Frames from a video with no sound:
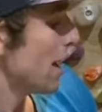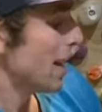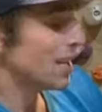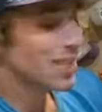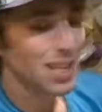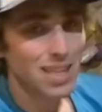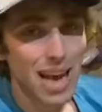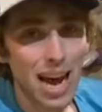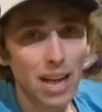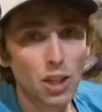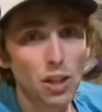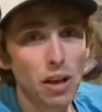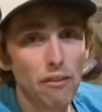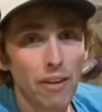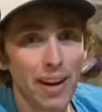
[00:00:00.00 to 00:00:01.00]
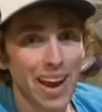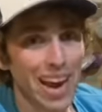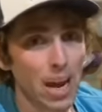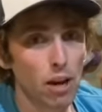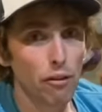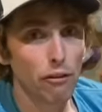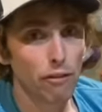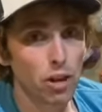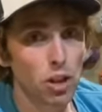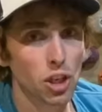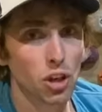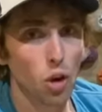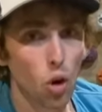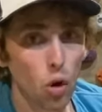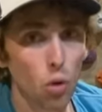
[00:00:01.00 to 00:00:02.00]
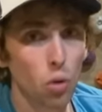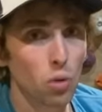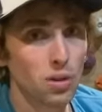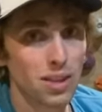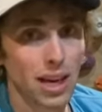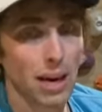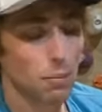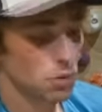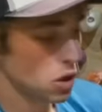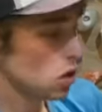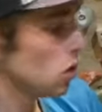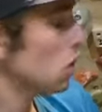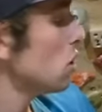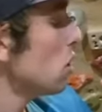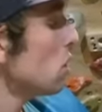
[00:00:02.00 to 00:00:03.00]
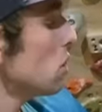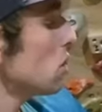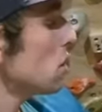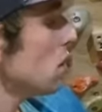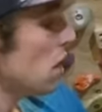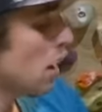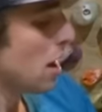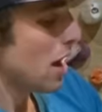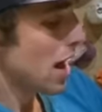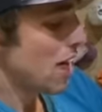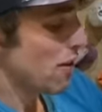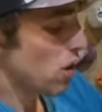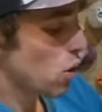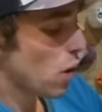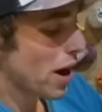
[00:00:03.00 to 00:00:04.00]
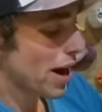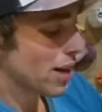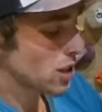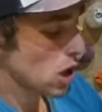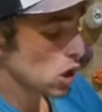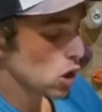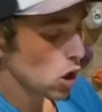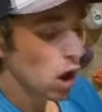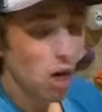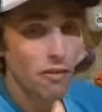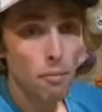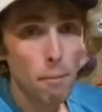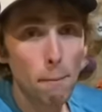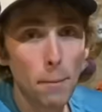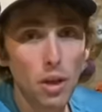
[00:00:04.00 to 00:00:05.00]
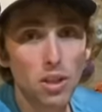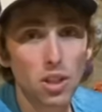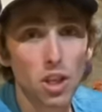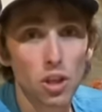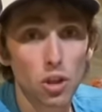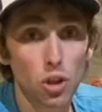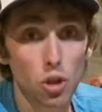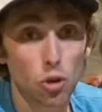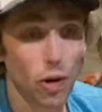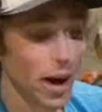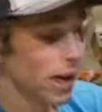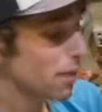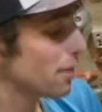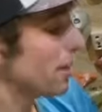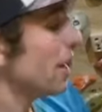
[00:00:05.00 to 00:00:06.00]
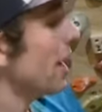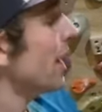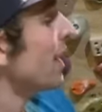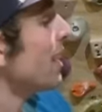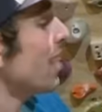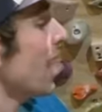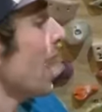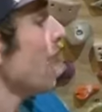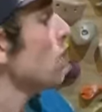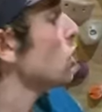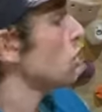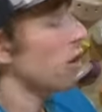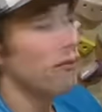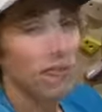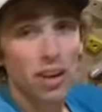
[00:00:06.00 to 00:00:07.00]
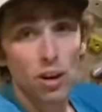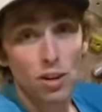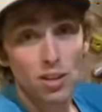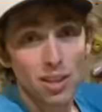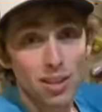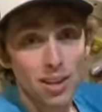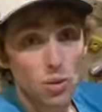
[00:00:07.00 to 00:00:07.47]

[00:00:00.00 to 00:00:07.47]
is it's actually a very inefficient hold type to use. It requires a lot of muscular strength to engage your fingers in